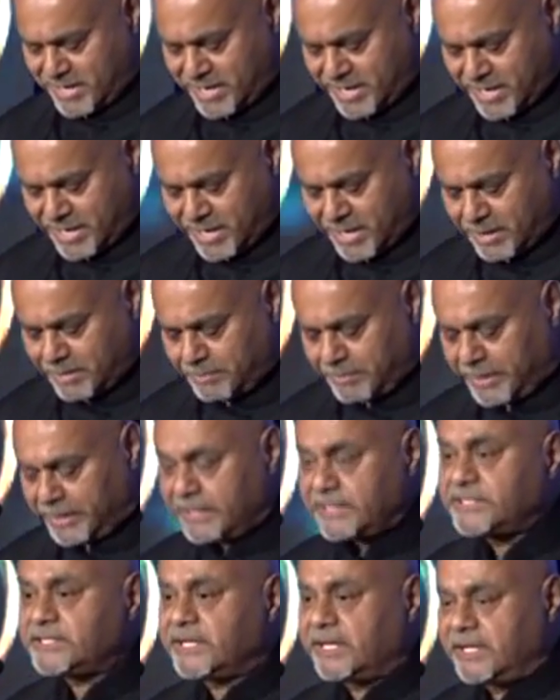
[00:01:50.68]

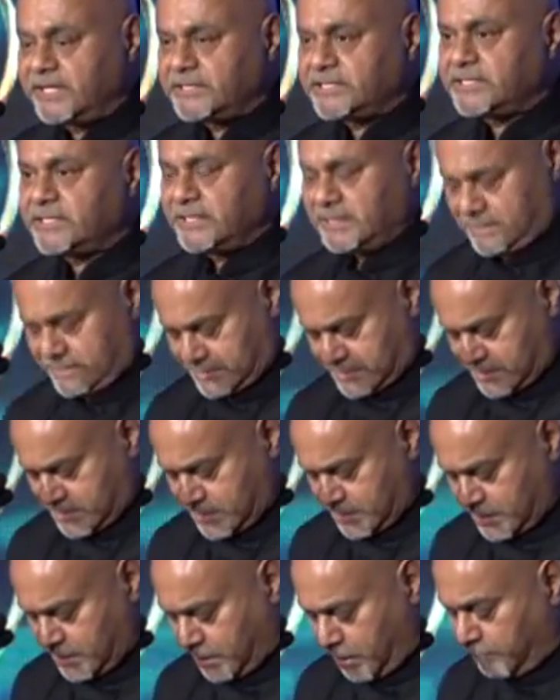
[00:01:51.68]
Ministers
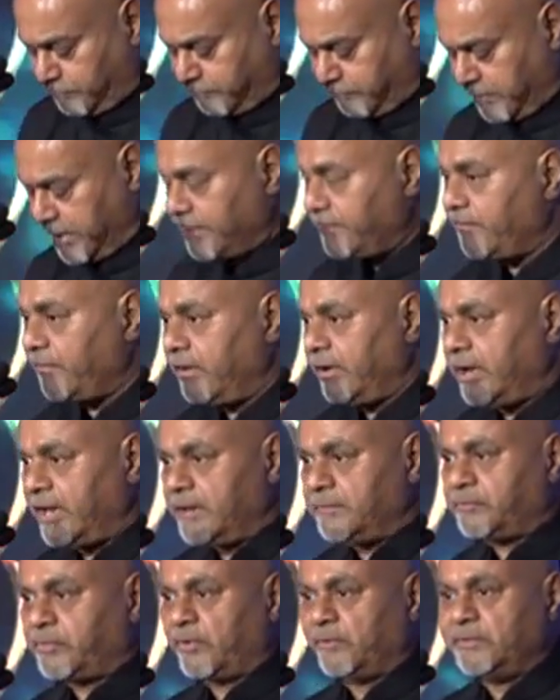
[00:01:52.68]
of Federal and
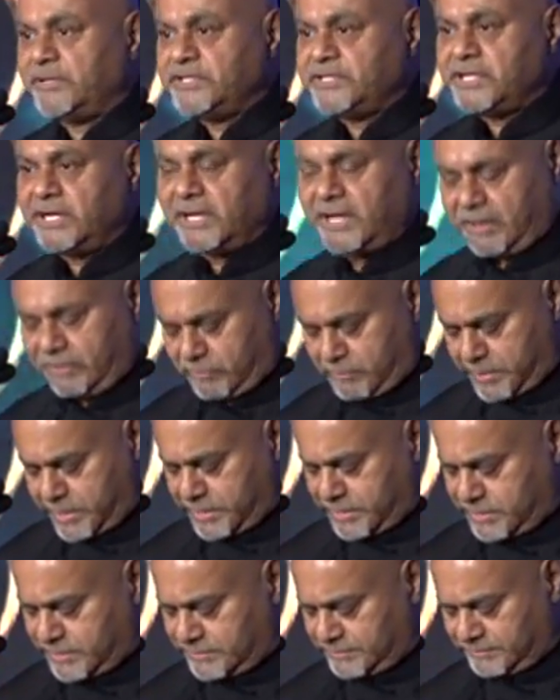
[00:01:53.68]
Provincial Government,
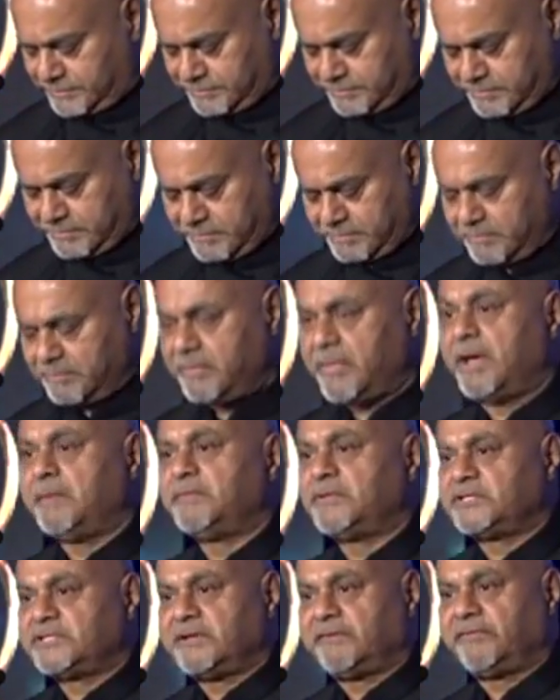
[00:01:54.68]
members
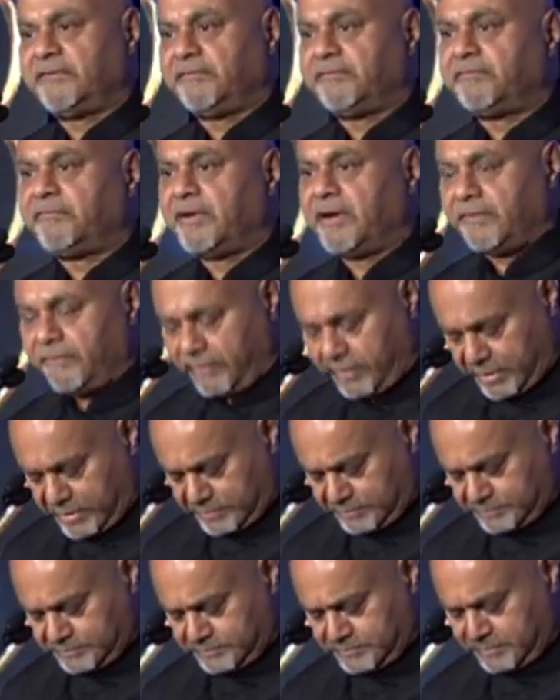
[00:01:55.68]
of the Federal
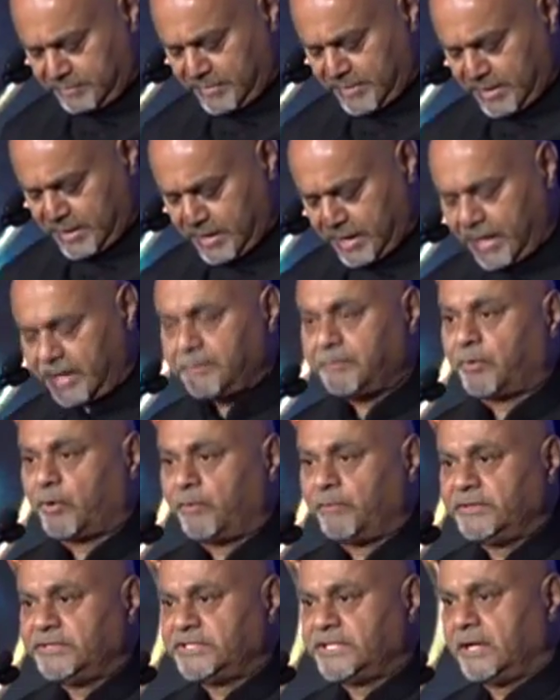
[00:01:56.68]
and
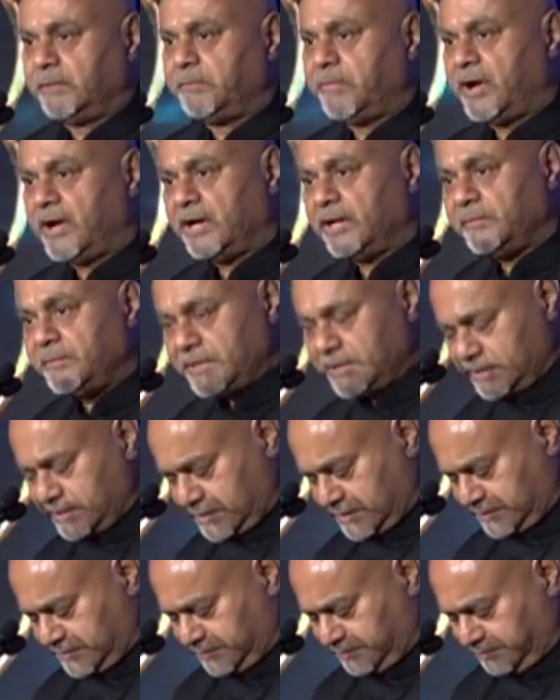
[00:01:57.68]
Provincial Parliaments,
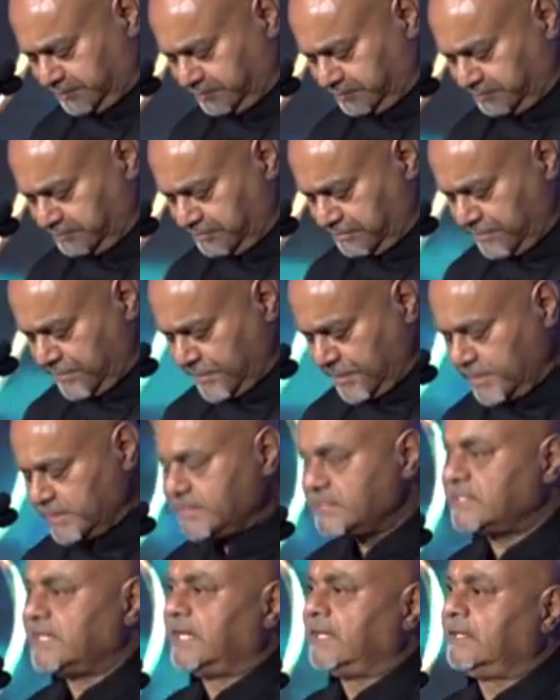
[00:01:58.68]

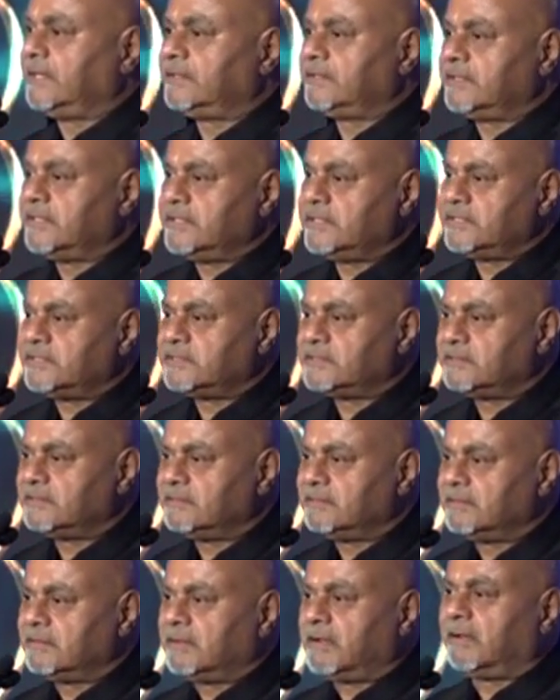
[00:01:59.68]
Senators,
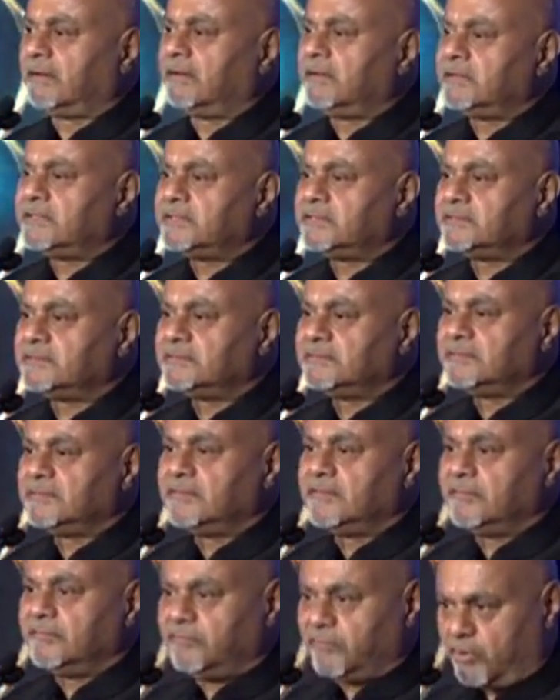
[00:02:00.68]
current,
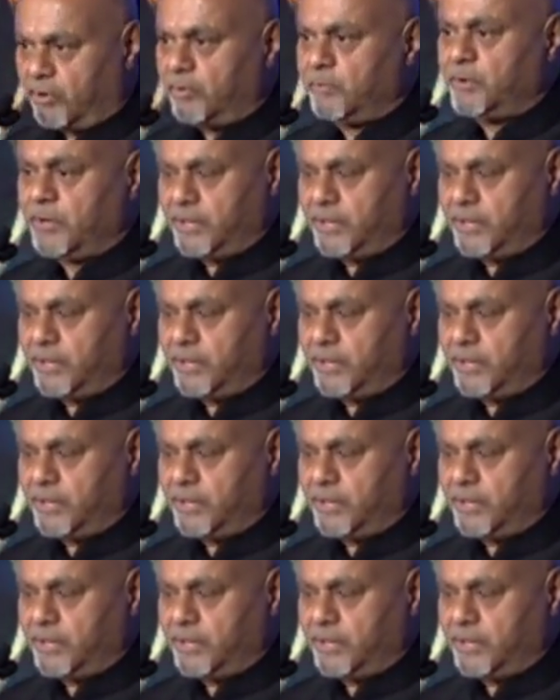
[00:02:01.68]
former,